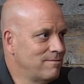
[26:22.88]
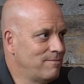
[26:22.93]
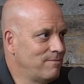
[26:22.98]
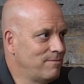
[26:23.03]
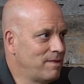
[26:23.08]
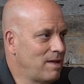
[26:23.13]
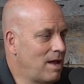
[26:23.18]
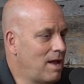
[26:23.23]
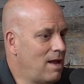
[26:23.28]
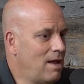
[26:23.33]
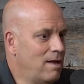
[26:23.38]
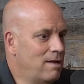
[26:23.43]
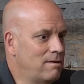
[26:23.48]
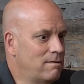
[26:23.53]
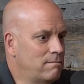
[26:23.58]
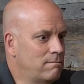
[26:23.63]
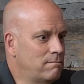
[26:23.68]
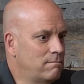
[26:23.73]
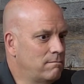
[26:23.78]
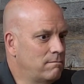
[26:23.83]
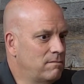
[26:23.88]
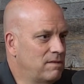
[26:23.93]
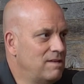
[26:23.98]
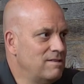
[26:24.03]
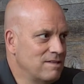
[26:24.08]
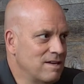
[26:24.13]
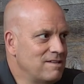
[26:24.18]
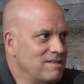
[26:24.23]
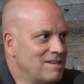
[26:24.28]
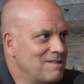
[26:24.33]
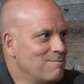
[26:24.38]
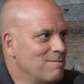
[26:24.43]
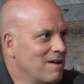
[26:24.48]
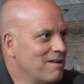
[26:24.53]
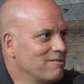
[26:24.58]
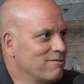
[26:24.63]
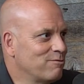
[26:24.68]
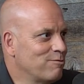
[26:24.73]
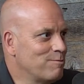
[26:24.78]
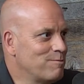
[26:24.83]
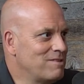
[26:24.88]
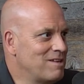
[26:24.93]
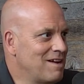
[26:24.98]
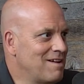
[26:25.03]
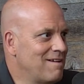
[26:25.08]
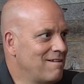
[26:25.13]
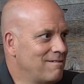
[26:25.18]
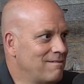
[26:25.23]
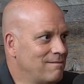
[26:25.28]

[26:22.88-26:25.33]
And he's 18 miles from town,